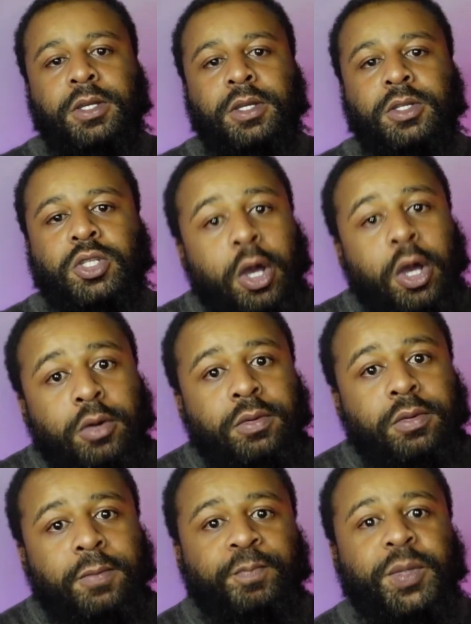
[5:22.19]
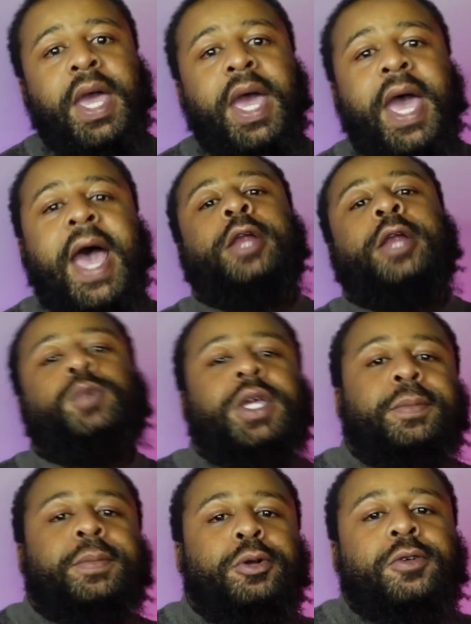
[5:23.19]
So, how do we
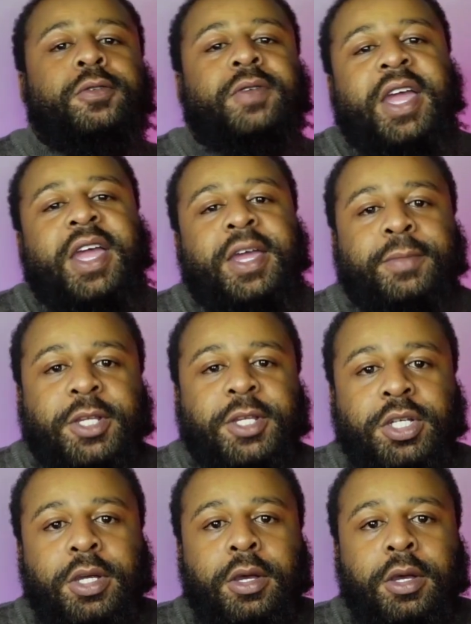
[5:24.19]
improve our image?